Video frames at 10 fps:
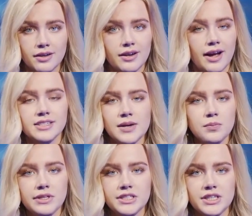And
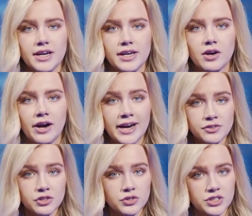simply stating
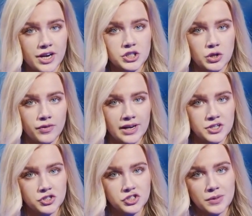heterosexual
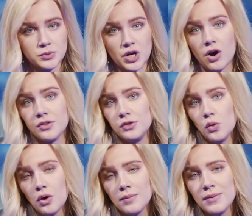relationships are the
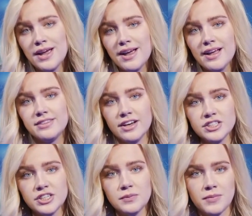norm
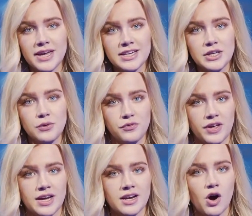doesn't make you
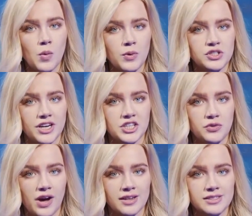think
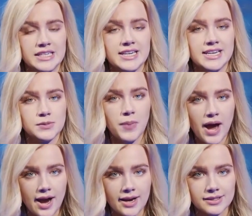homosexuality is
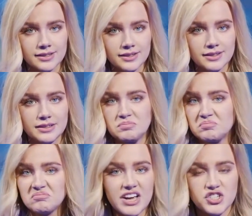bad.
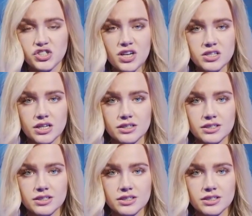It just doesn't.